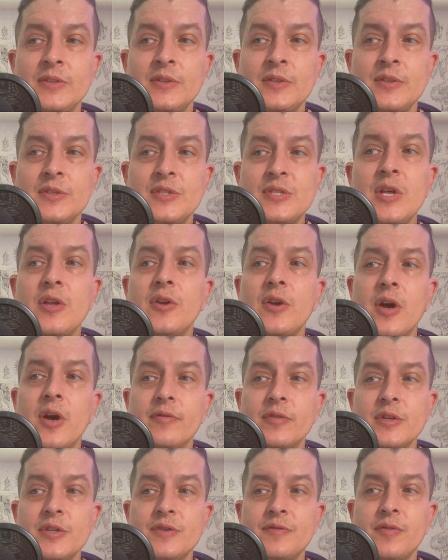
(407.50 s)
cell
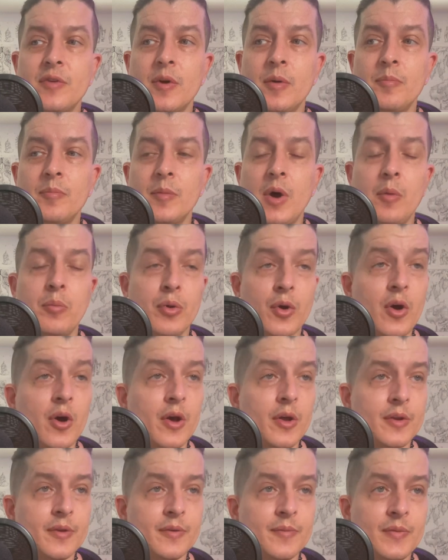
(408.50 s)
coverage from
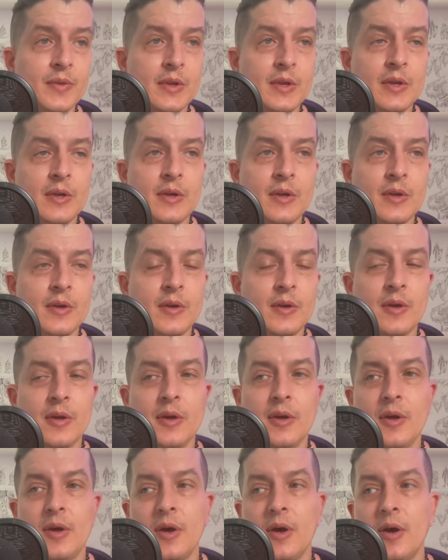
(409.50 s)
abroad.
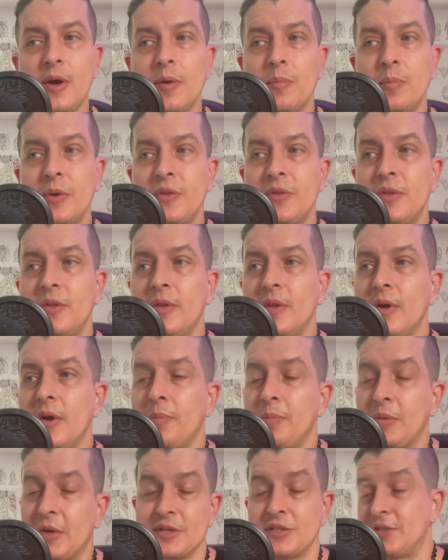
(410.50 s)
But
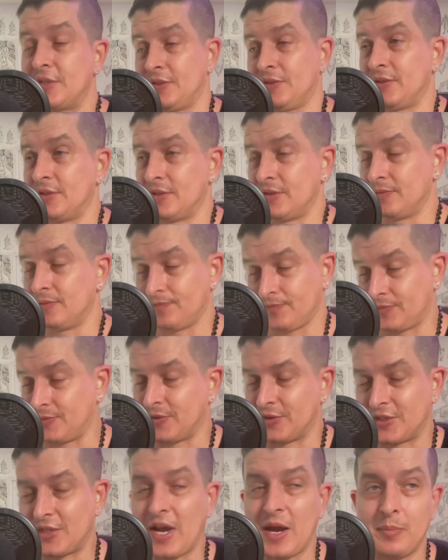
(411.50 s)
because
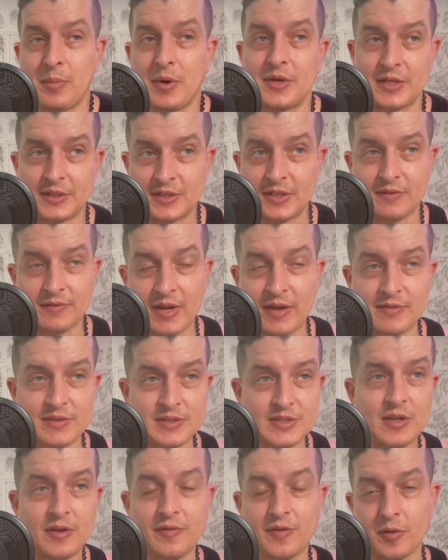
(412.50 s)
Sky Budnick didn't even have a
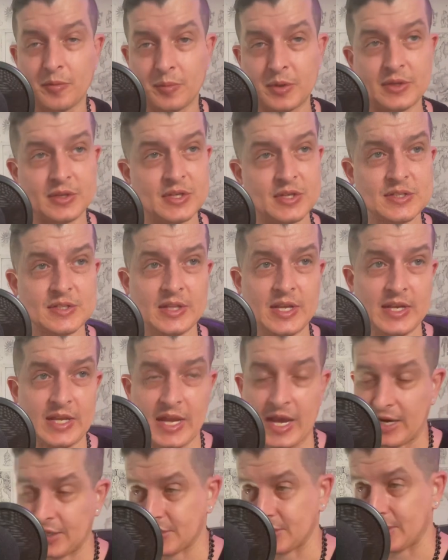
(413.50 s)
cell phone. But this lady
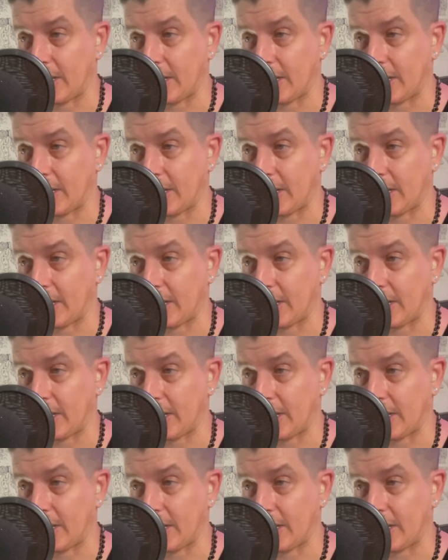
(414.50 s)
actually